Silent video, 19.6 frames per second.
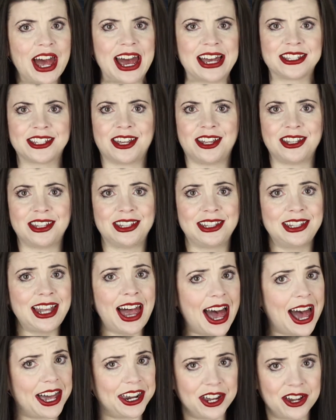has a
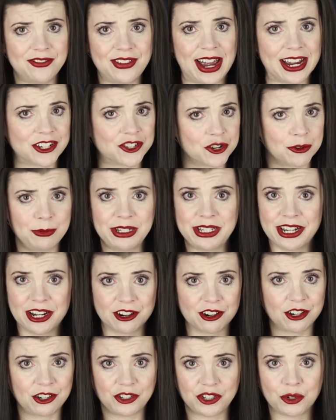lot of extra
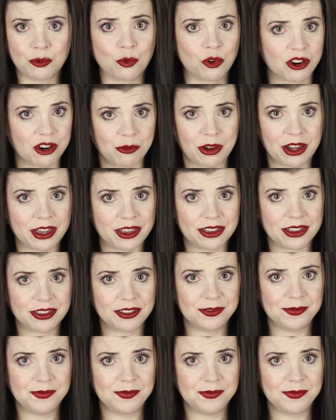material to work with.